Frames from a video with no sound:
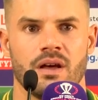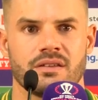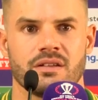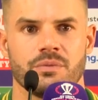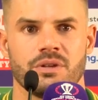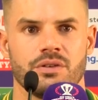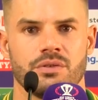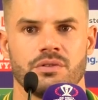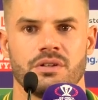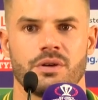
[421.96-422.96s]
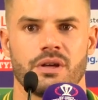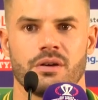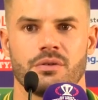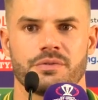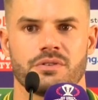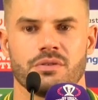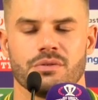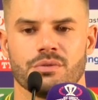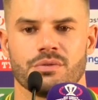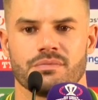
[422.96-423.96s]
I think when you get off
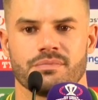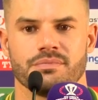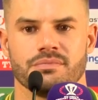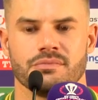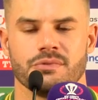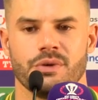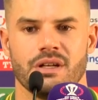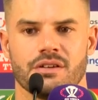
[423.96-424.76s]
to really